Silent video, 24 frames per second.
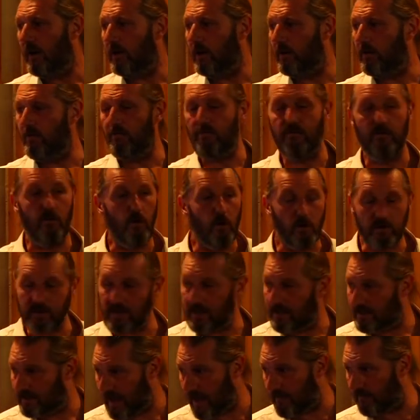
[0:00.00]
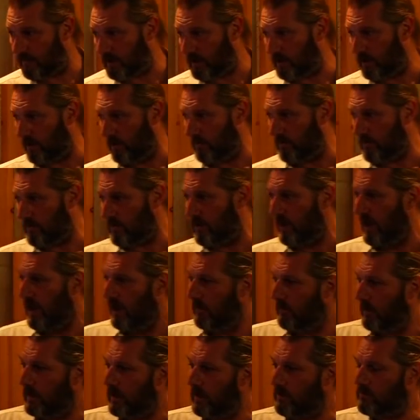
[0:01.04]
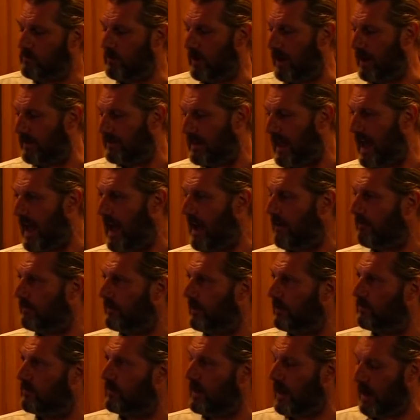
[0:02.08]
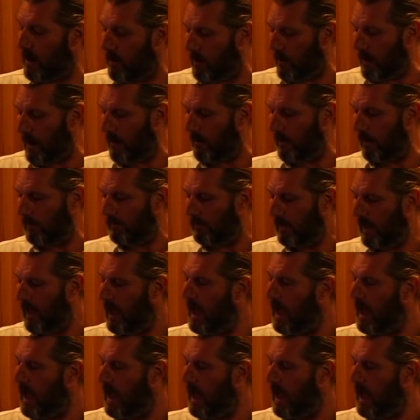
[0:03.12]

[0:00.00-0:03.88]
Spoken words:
Another 47 guns were neutralised after 0 hour.